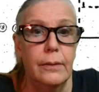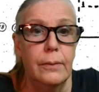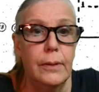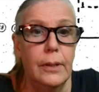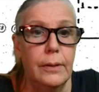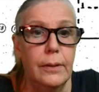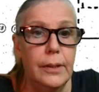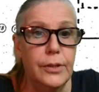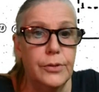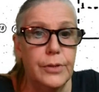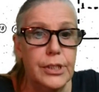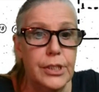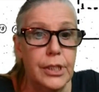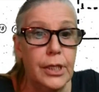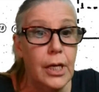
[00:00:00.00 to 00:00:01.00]
Oh,
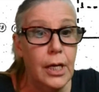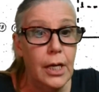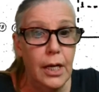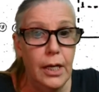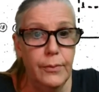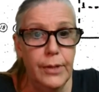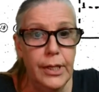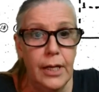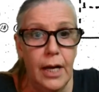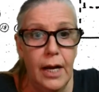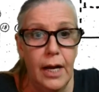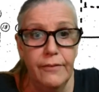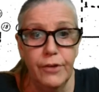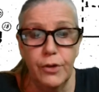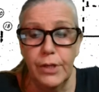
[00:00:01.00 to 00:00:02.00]
interesting. Anyway, I
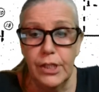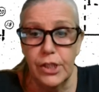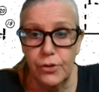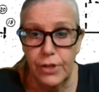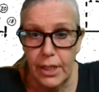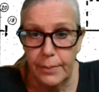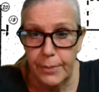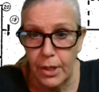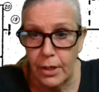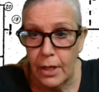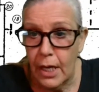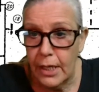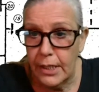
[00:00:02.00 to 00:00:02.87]
have a green screen up here.